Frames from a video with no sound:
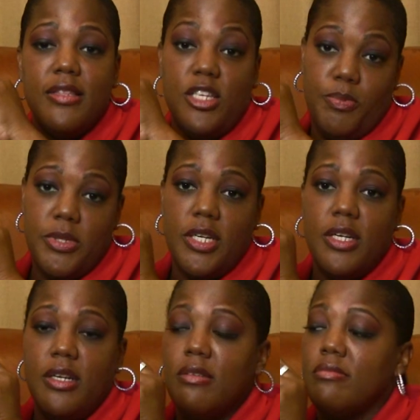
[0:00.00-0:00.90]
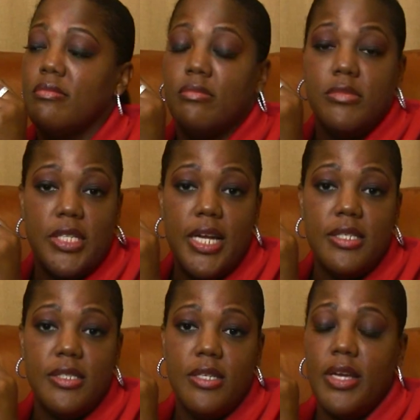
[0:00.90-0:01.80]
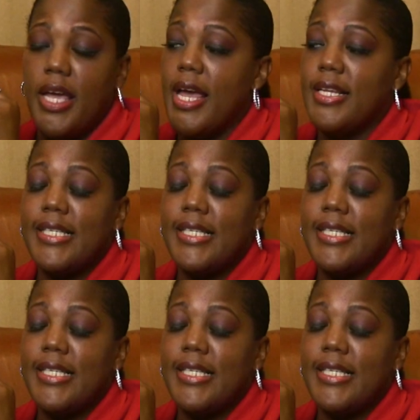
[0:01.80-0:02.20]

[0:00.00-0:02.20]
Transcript: This particular stainless steel can is